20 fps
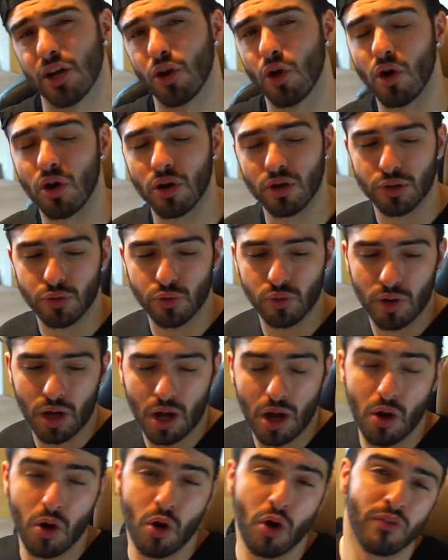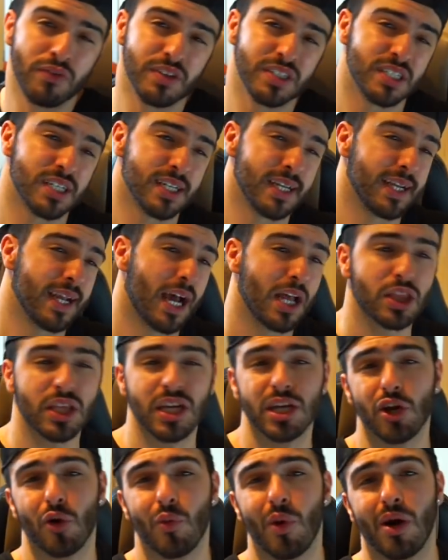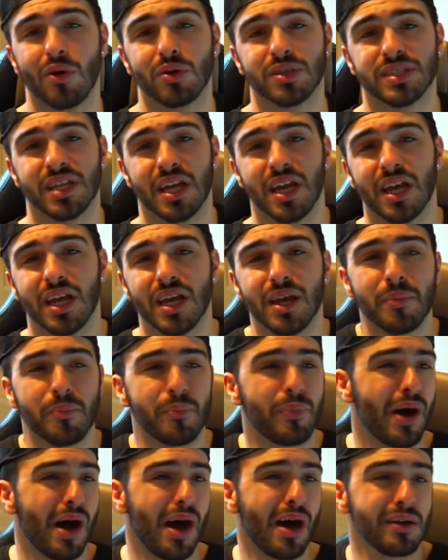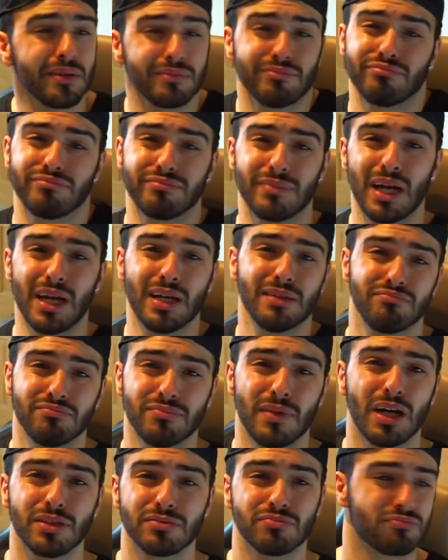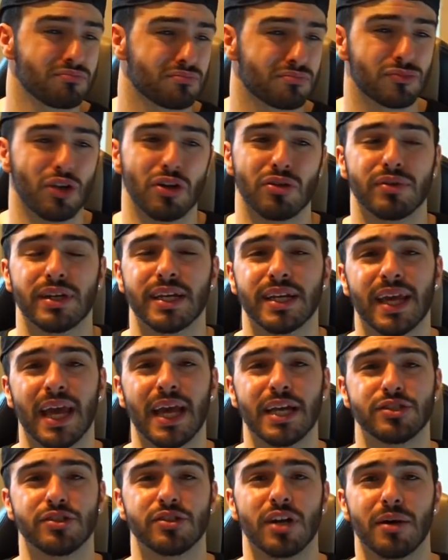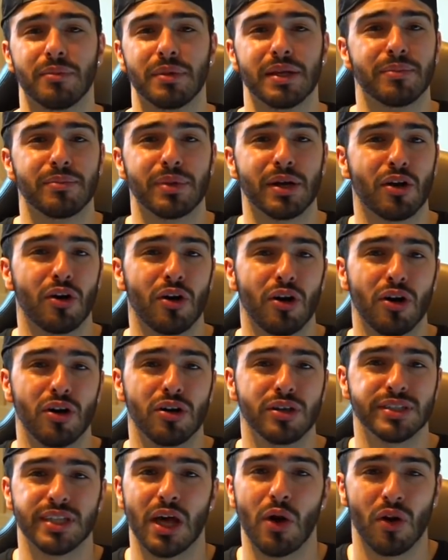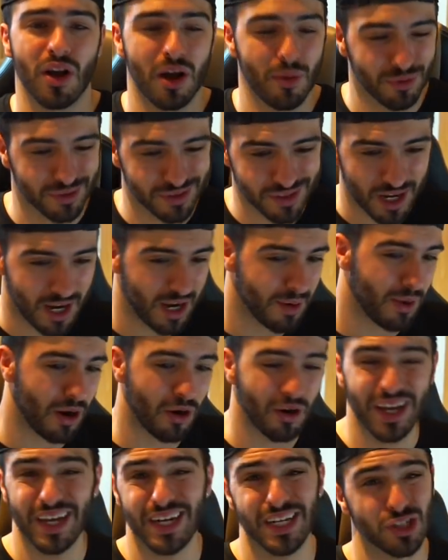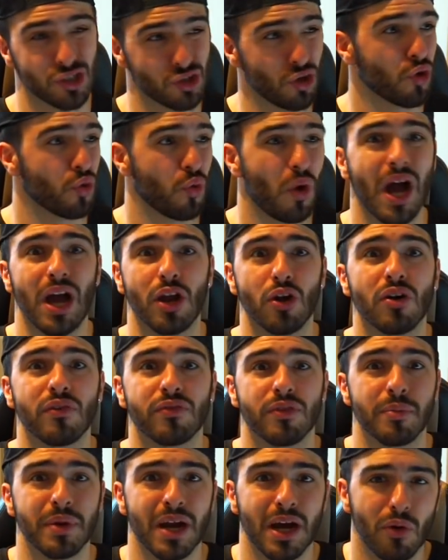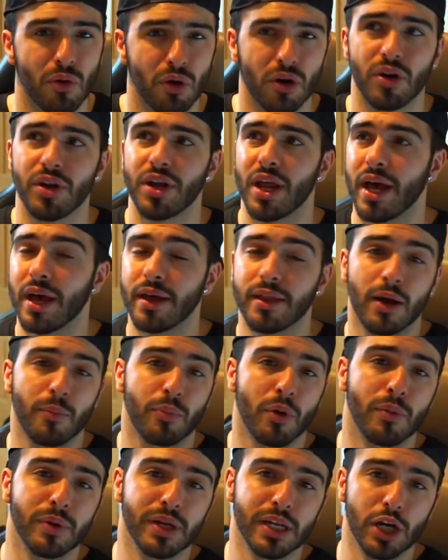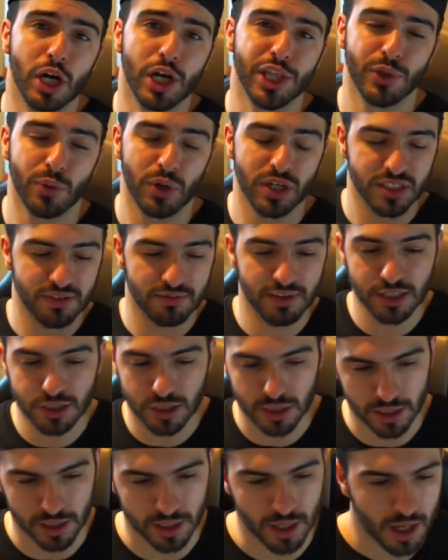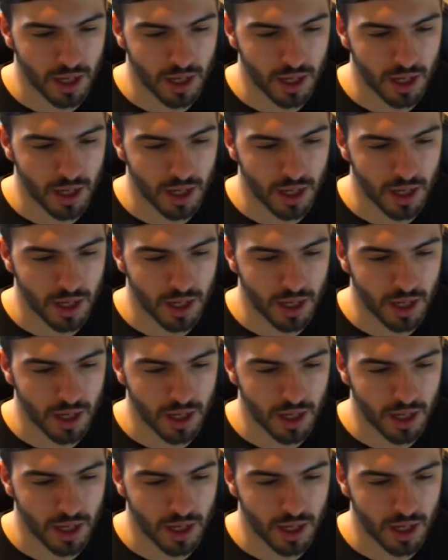along throughout. Obviously I didn't know what I was saying, but like I don't really care, do you know what I mean? Because that will come with time. I'll hear this song quite a lot from now on, and I'll probably learn the words eventually,